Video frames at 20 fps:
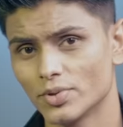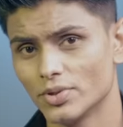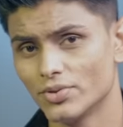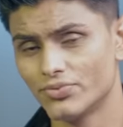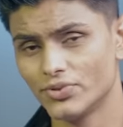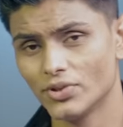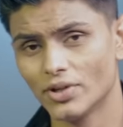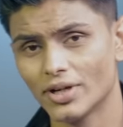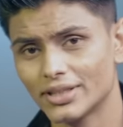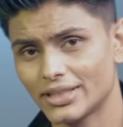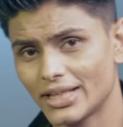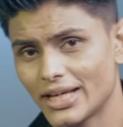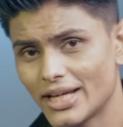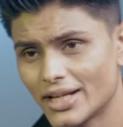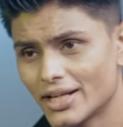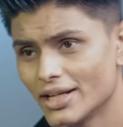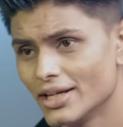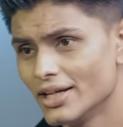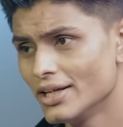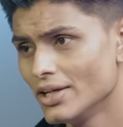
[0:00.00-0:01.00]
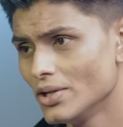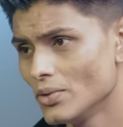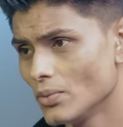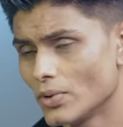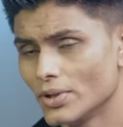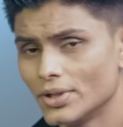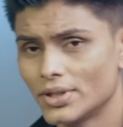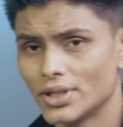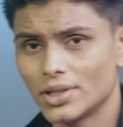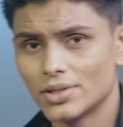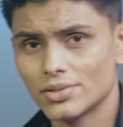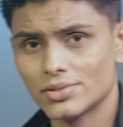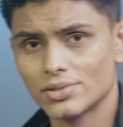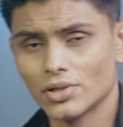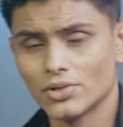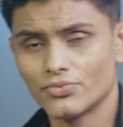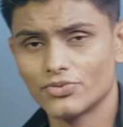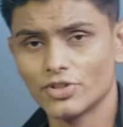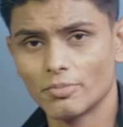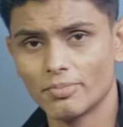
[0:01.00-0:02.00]
So if you are there wanting to
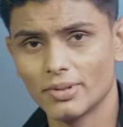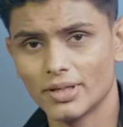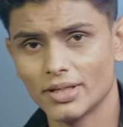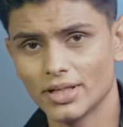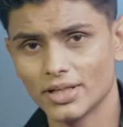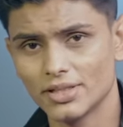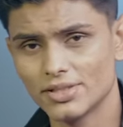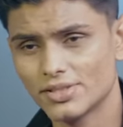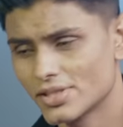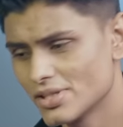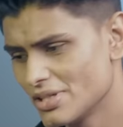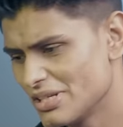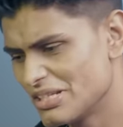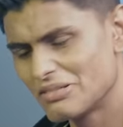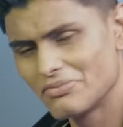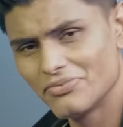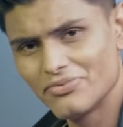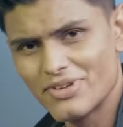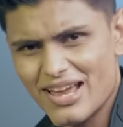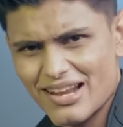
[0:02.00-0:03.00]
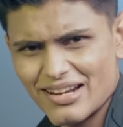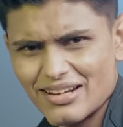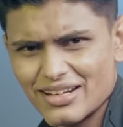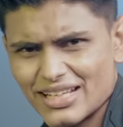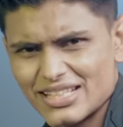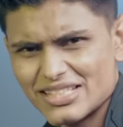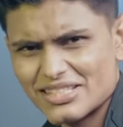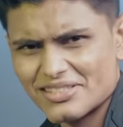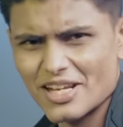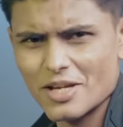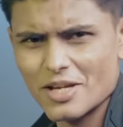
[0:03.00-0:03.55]
show off your big guns, wear a nice